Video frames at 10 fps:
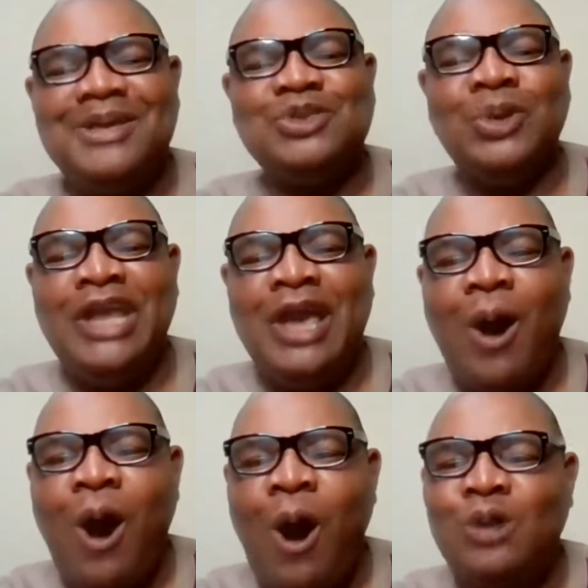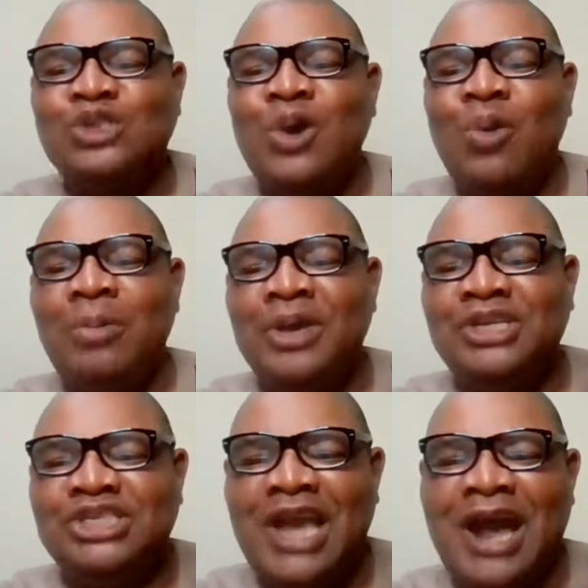So they also will
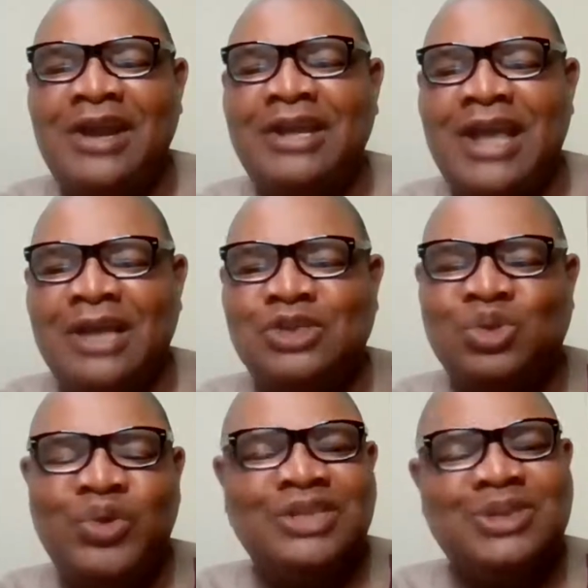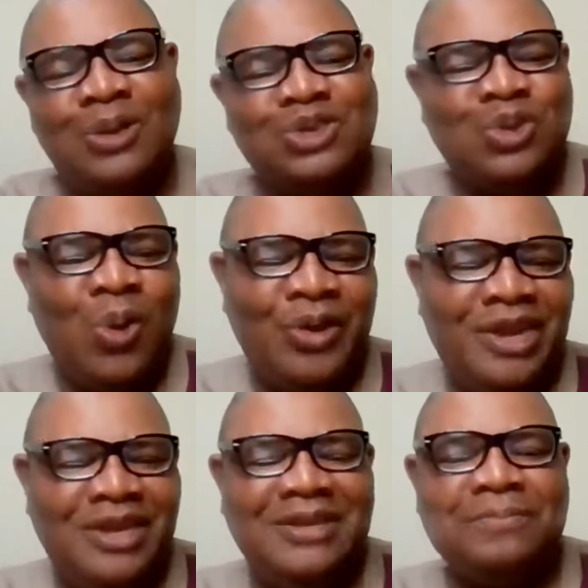be sharing their Through It All
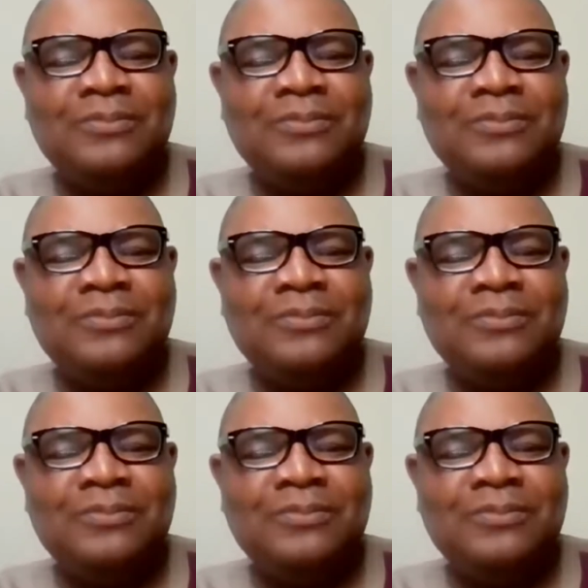story.